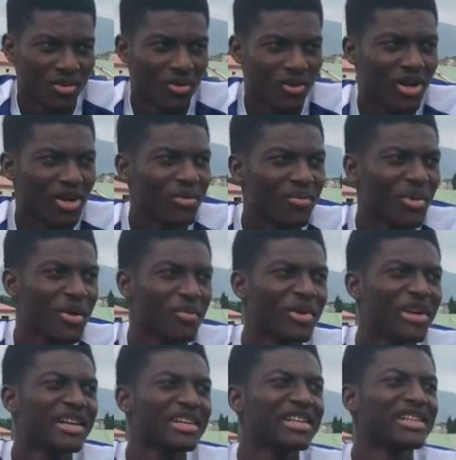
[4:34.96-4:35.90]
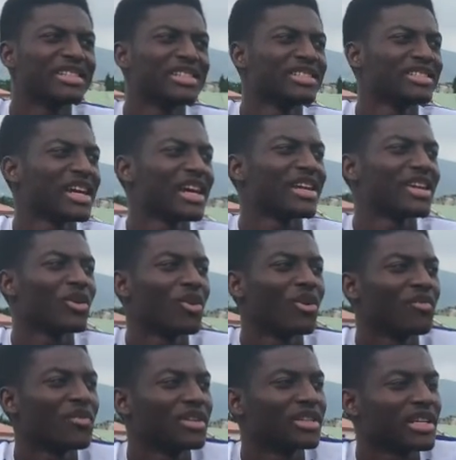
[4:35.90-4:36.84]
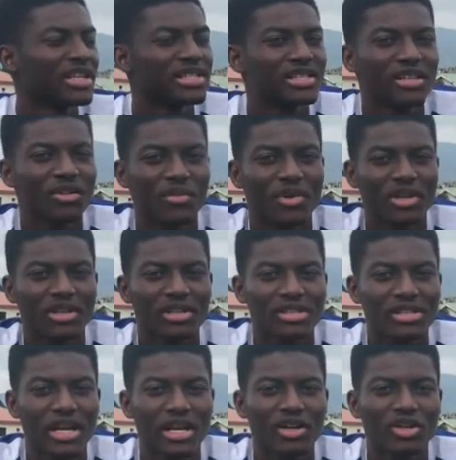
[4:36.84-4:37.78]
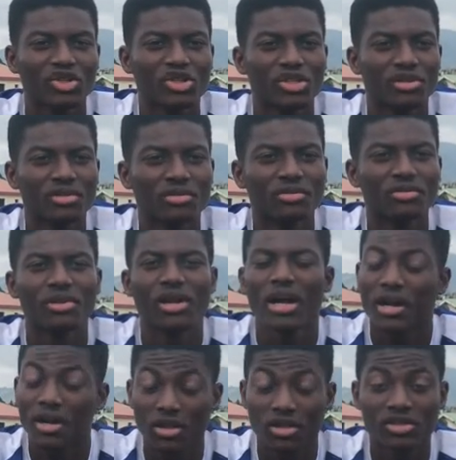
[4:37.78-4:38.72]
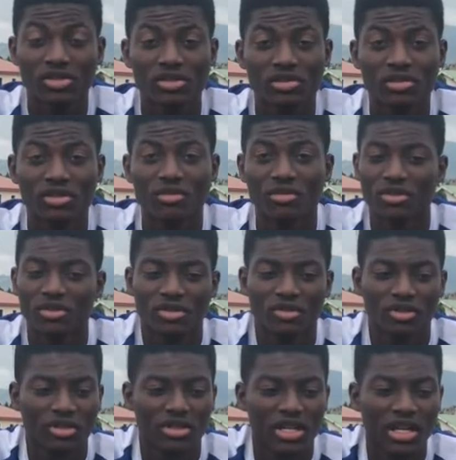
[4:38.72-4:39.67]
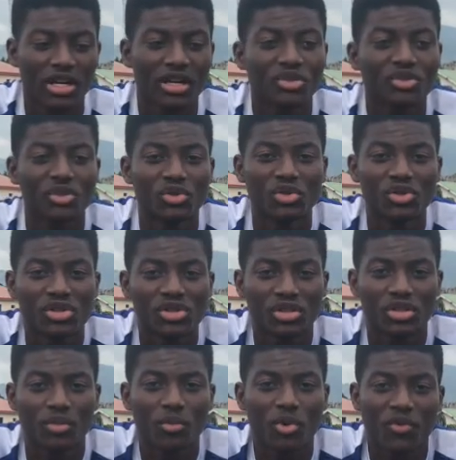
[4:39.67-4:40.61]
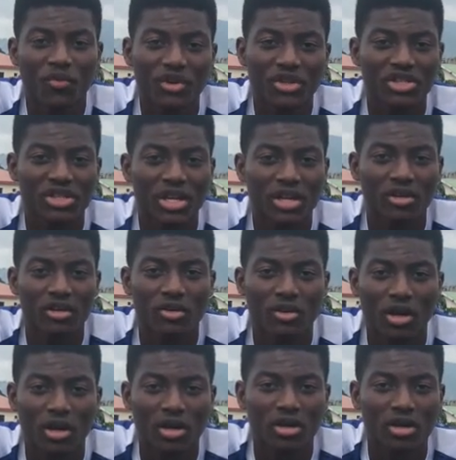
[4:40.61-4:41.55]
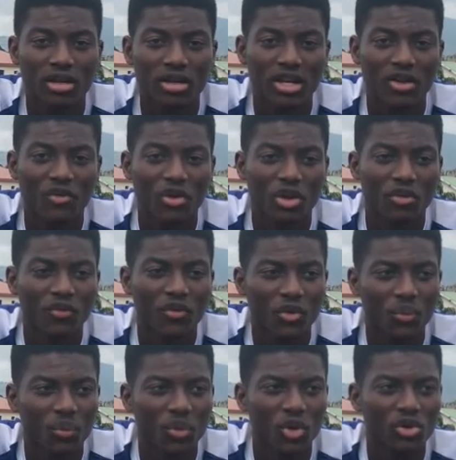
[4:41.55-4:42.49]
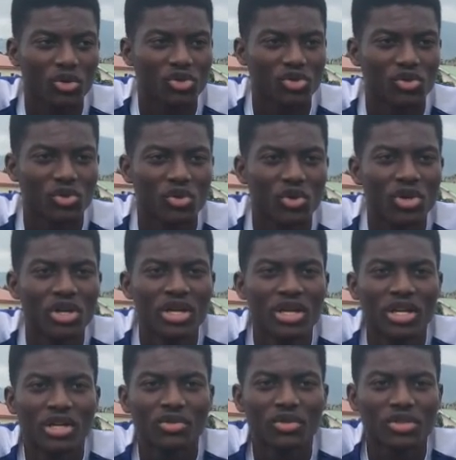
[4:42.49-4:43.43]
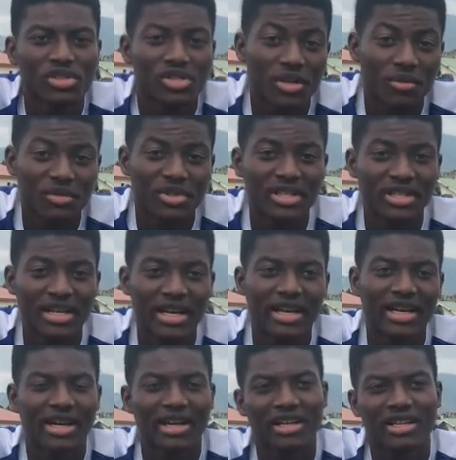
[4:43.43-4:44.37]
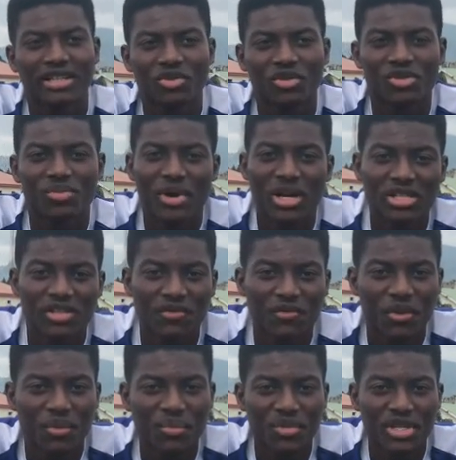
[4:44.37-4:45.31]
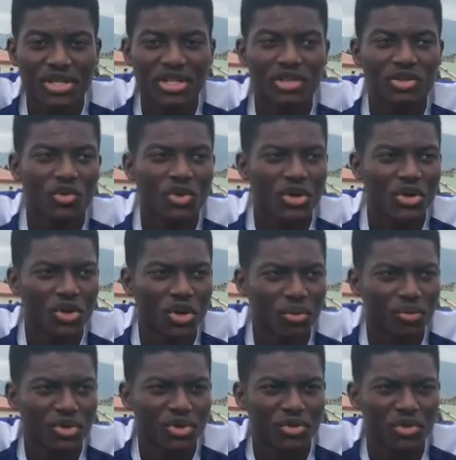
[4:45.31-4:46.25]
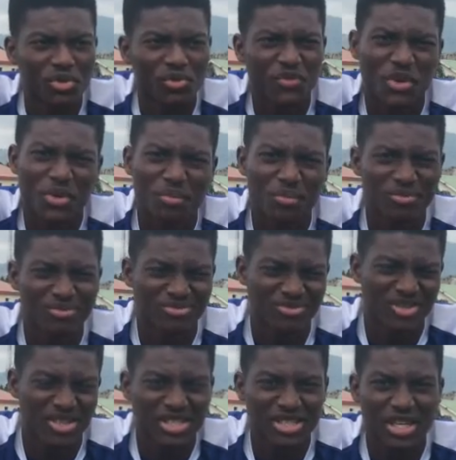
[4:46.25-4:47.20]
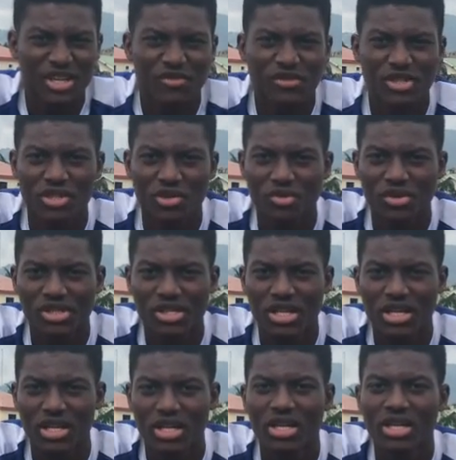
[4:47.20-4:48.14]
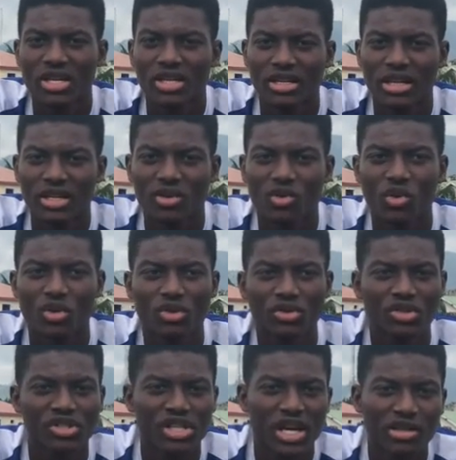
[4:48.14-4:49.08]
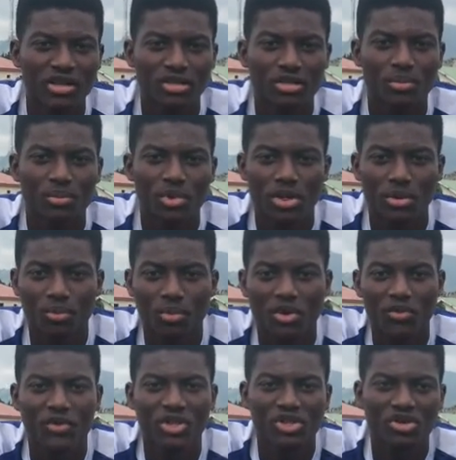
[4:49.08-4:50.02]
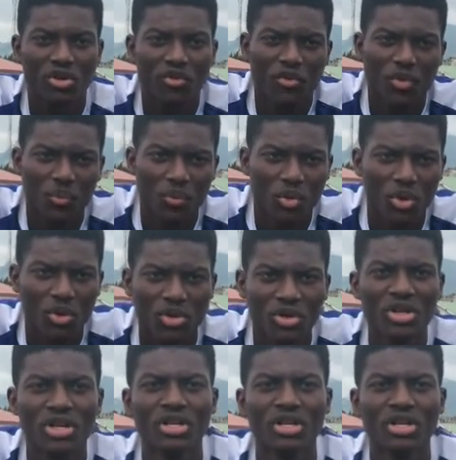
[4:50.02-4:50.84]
Well, my playing days in China were fantastic because I got to get introduced to the professional level of football. So it was something that it was massive for me growing up, from just FCUC, then going to China to play professional football,